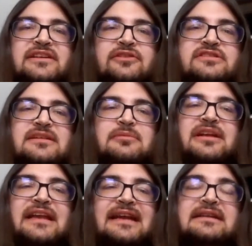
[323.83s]
You're someone
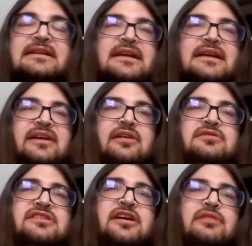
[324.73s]
that can
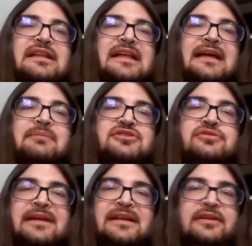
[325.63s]
toe the line
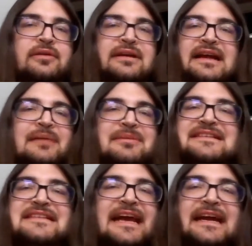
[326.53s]
between doing
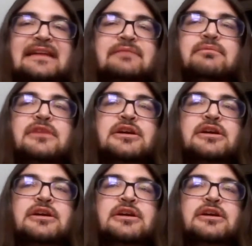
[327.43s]
comedies and
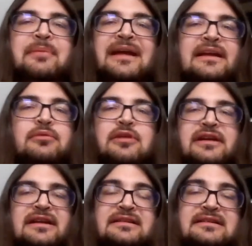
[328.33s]
more dramatic work.